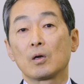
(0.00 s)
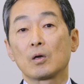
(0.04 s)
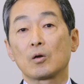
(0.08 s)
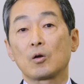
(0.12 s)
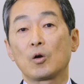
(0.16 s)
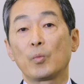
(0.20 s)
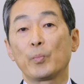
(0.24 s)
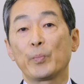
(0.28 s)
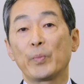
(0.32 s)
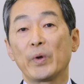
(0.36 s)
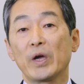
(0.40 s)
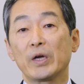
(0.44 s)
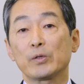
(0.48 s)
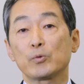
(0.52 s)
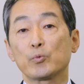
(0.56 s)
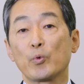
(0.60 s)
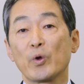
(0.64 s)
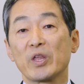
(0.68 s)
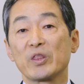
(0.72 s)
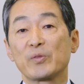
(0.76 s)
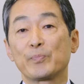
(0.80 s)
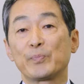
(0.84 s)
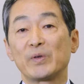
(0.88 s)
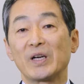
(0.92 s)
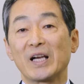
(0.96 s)
Compared
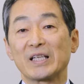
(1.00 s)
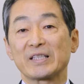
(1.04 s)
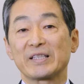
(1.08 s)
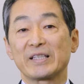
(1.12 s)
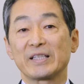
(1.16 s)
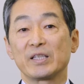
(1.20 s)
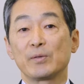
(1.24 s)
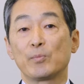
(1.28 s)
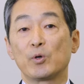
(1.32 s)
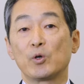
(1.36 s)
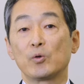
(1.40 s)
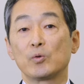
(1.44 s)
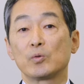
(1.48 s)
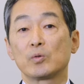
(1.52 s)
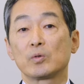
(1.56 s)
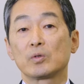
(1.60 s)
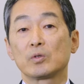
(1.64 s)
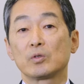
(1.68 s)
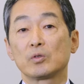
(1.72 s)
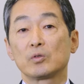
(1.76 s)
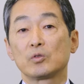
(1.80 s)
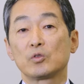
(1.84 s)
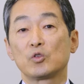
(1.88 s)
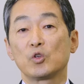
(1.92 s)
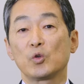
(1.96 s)
with placebo,
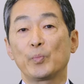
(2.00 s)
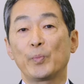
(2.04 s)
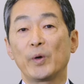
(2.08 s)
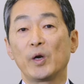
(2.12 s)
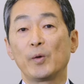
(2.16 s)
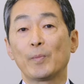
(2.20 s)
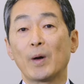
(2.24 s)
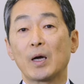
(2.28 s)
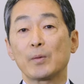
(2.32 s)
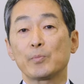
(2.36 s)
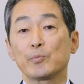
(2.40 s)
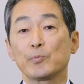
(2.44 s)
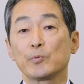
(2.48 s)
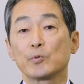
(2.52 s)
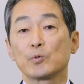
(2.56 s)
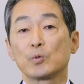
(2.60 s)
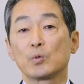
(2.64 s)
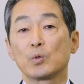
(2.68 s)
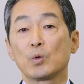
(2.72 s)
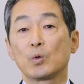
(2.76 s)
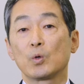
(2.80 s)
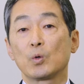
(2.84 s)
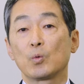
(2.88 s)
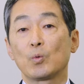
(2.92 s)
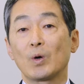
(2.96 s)
dupilumab
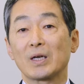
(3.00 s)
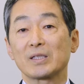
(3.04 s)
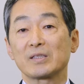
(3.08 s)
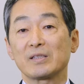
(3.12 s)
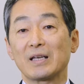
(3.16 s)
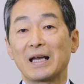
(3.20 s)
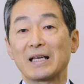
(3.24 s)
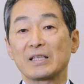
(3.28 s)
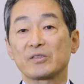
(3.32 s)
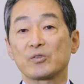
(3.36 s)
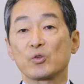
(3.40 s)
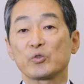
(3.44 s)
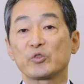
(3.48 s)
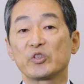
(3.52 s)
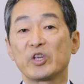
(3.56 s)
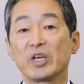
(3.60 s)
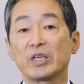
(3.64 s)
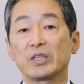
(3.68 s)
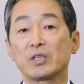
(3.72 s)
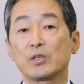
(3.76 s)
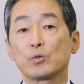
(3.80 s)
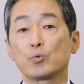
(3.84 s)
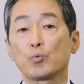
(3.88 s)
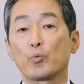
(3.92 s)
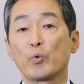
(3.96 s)
was
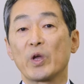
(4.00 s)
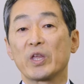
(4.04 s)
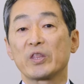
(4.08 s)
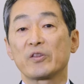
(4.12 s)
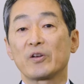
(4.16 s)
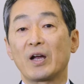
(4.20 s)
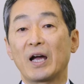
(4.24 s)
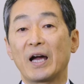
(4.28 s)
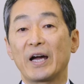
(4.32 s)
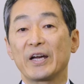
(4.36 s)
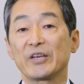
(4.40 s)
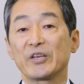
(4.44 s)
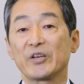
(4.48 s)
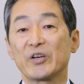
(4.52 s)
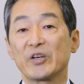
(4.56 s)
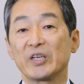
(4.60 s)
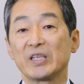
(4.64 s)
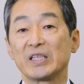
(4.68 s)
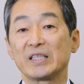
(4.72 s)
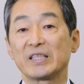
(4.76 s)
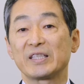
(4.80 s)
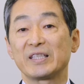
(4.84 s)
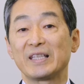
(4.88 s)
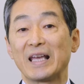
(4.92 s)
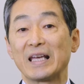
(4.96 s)
associated with higher
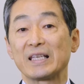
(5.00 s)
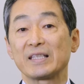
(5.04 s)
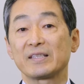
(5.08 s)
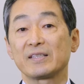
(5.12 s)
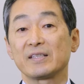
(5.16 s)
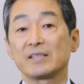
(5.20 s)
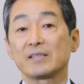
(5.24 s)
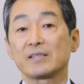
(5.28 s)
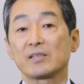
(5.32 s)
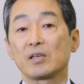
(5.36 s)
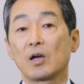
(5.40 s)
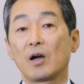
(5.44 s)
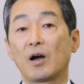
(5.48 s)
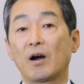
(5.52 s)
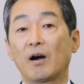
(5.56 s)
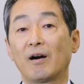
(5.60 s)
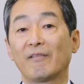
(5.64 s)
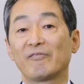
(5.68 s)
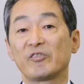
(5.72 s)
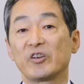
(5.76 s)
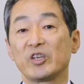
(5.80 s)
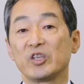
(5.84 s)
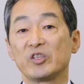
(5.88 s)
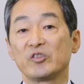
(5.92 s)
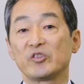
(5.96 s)
incidences
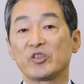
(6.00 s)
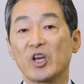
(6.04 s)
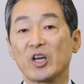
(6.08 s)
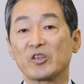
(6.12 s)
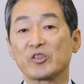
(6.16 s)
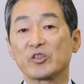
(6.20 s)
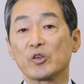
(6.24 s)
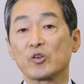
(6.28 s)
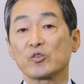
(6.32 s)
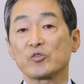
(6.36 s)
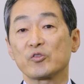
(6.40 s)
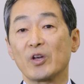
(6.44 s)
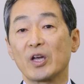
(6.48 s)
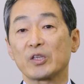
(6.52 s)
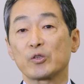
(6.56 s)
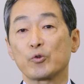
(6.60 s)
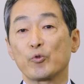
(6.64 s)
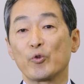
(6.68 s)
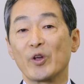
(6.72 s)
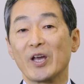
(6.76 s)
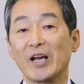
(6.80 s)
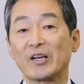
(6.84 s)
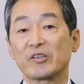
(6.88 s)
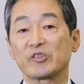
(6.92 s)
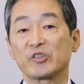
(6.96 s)
of injection site
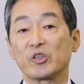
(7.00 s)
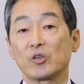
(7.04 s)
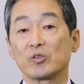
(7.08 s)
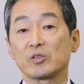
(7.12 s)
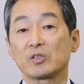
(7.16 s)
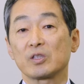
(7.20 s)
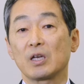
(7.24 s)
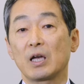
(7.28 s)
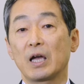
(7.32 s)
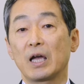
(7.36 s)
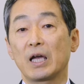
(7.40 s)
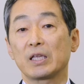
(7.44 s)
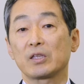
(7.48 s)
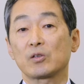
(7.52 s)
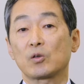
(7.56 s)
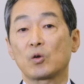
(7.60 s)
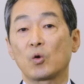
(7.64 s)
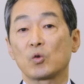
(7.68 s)
reactions and